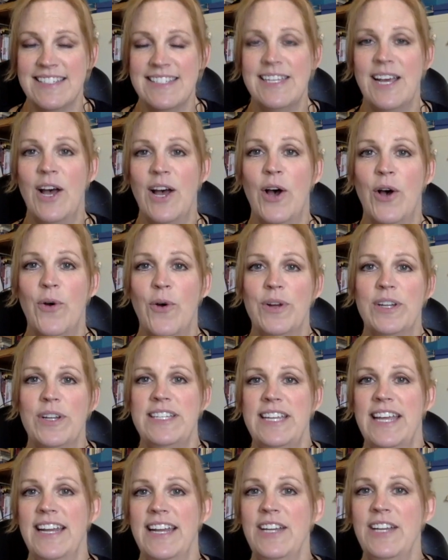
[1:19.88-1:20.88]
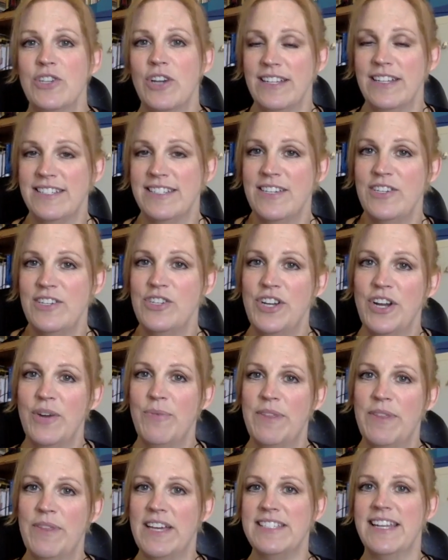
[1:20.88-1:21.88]
So Danny Johnson
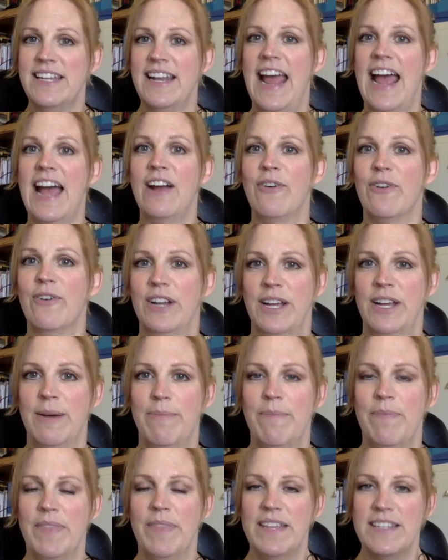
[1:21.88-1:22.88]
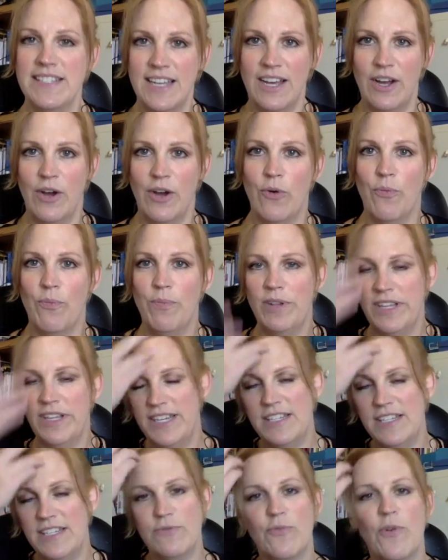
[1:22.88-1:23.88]
shared with us an acronym. So
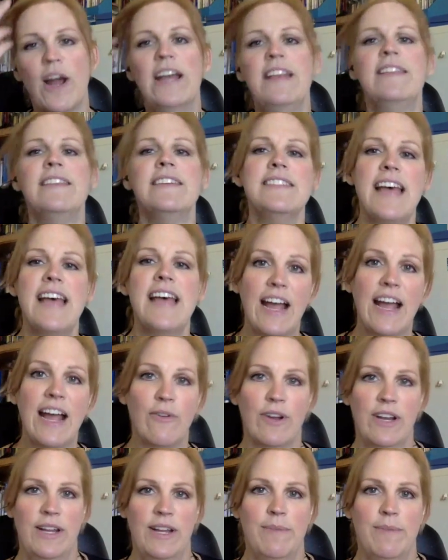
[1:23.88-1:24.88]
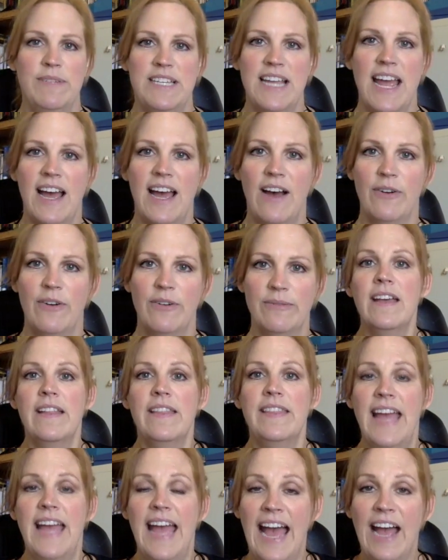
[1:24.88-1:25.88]
please write this acronym down.
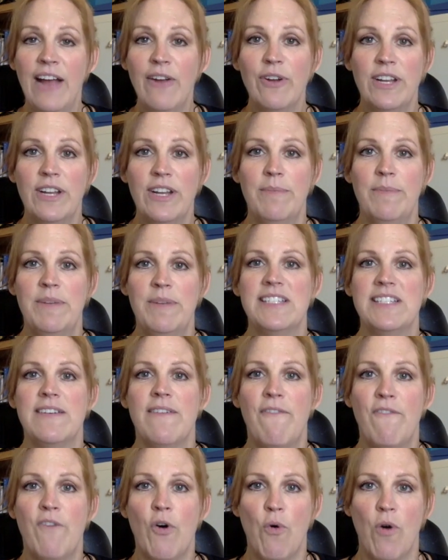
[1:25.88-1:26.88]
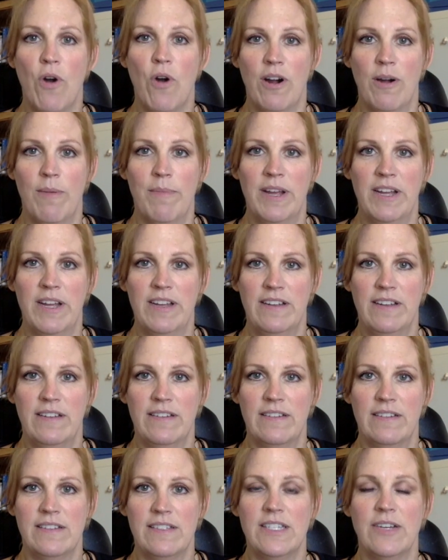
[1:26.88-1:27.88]
The acronym is FORM.
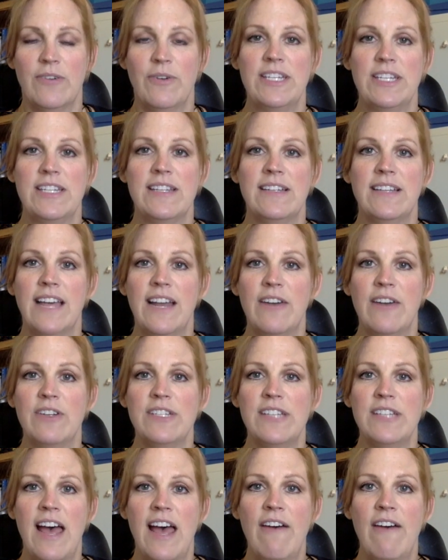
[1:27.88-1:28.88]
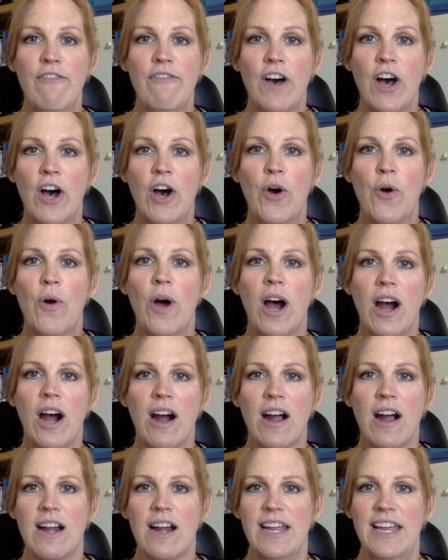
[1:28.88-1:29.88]
So it's the letters
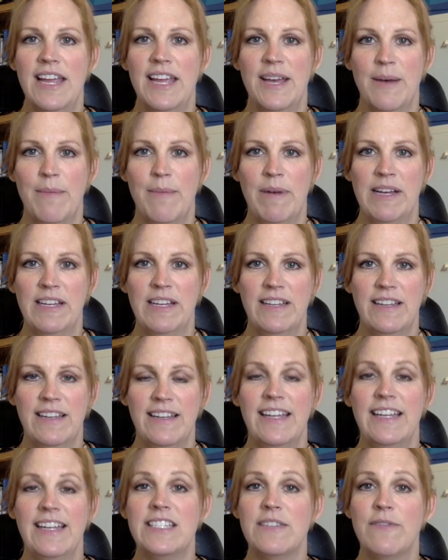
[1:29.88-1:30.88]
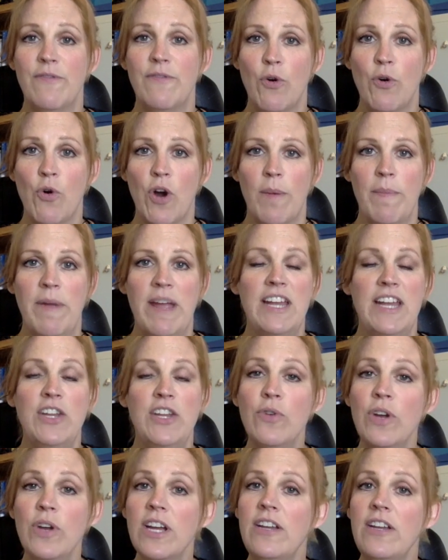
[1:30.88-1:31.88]
F-O-R-M. It's FORM. And
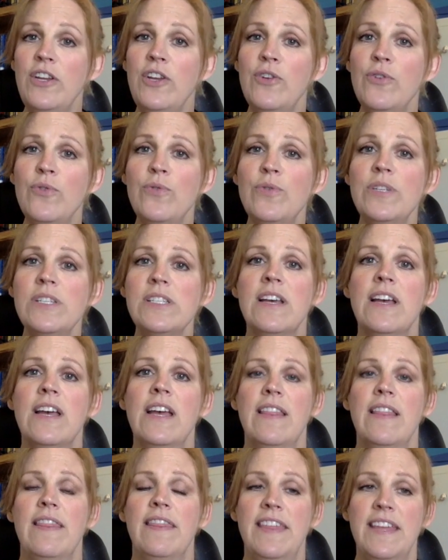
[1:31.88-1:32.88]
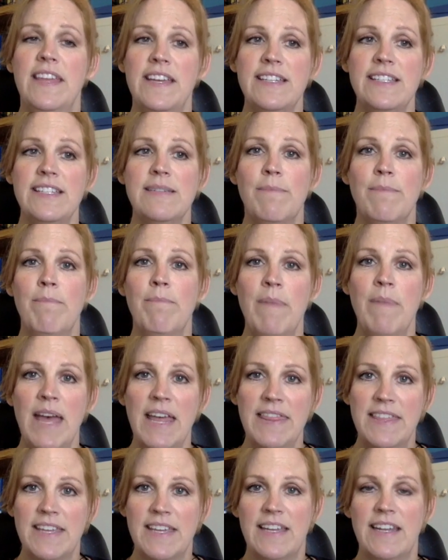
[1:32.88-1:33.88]
you can use this
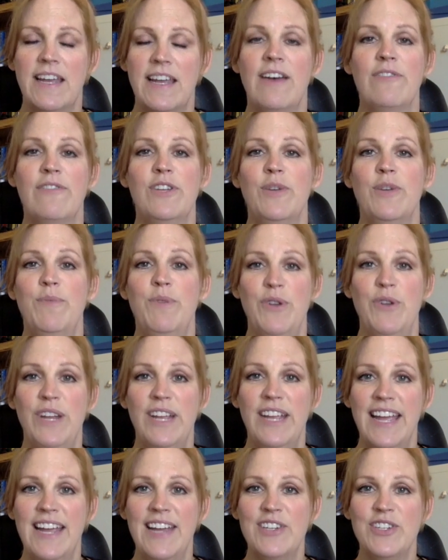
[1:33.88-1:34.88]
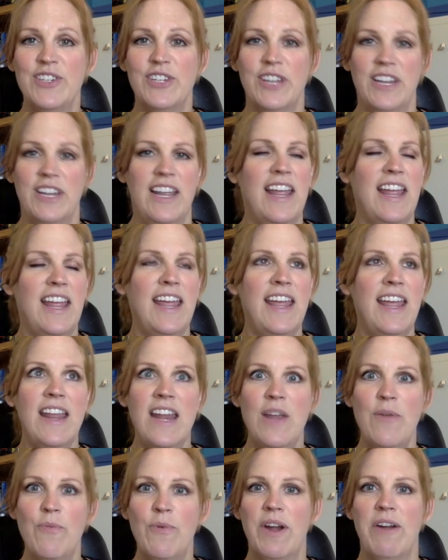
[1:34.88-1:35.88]
method of communication
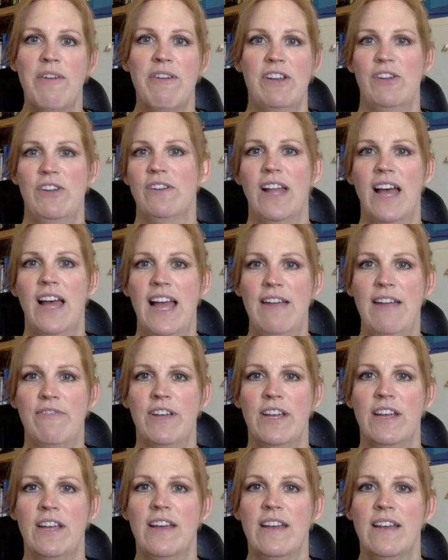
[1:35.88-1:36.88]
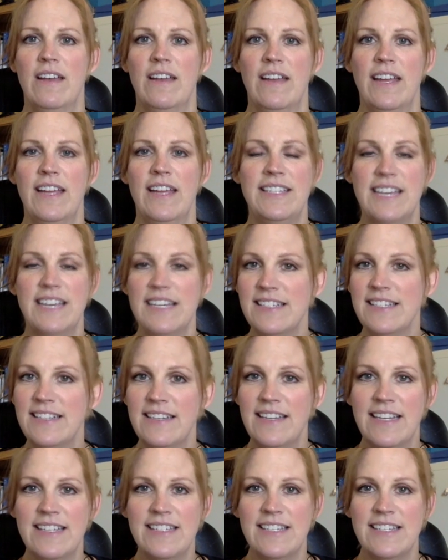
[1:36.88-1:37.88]
anywhere in your life.
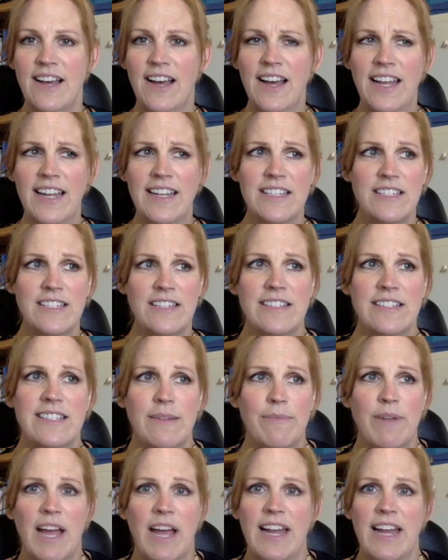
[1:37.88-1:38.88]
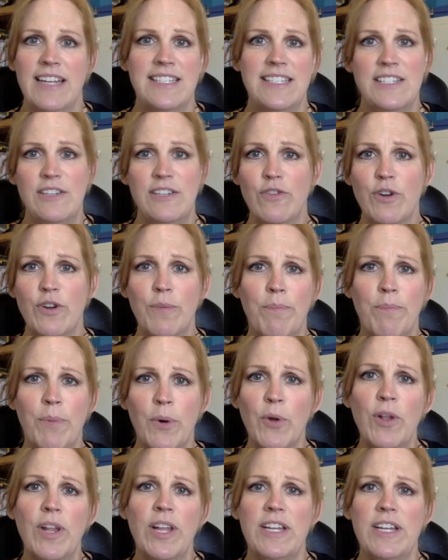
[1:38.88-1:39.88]
It's not some kind of silver
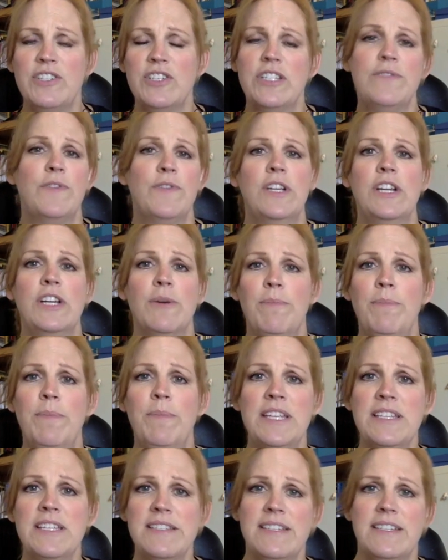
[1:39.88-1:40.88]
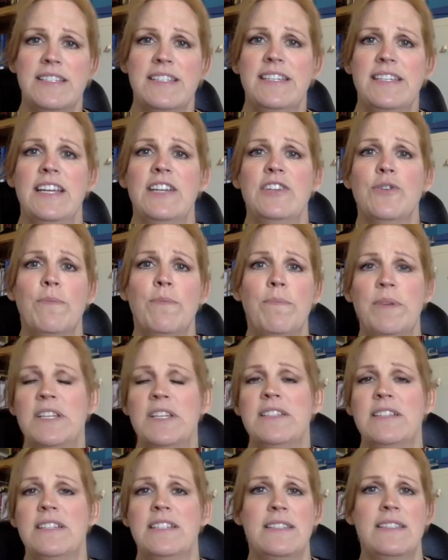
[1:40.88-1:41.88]
bullet just for your business to get your
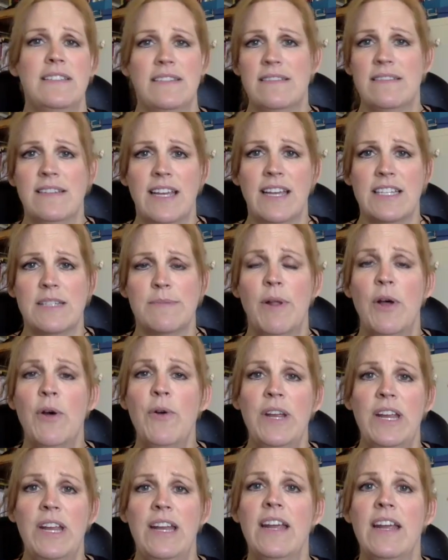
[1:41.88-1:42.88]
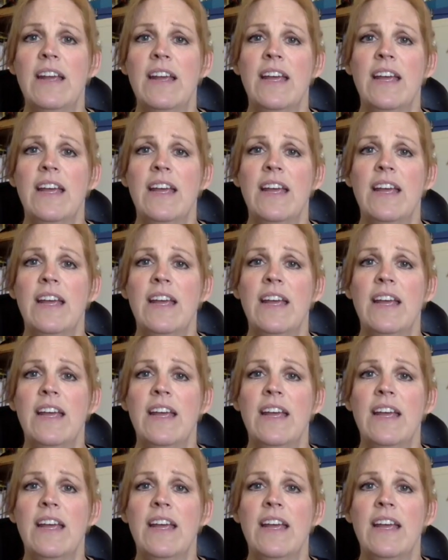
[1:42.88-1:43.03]
business exploding.